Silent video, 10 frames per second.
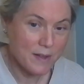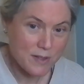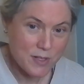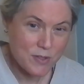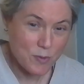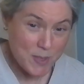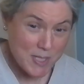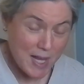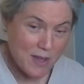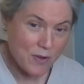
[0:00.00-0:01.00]
So it's almost
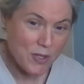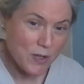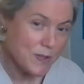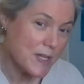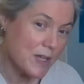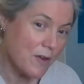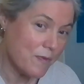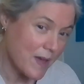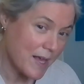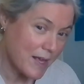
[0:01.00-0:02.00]
like you're using your
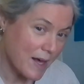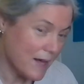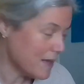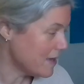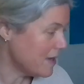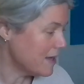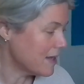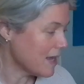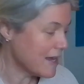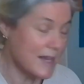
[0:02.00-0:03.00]
finger
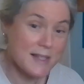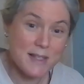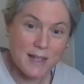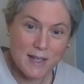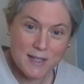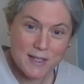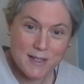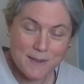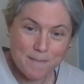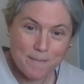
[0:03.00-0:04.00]
like it's
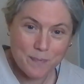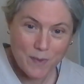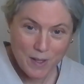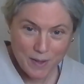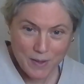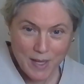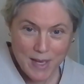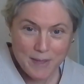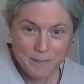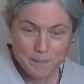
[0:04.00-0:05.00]
this.
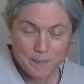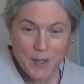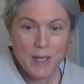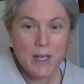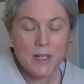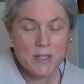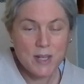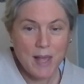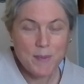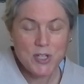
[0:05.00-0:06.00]
Okay? So
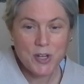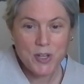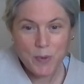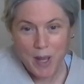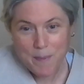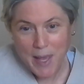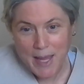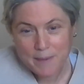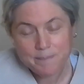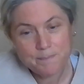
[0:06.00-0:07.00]
let me show you what I
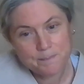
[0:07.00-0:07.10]
mean.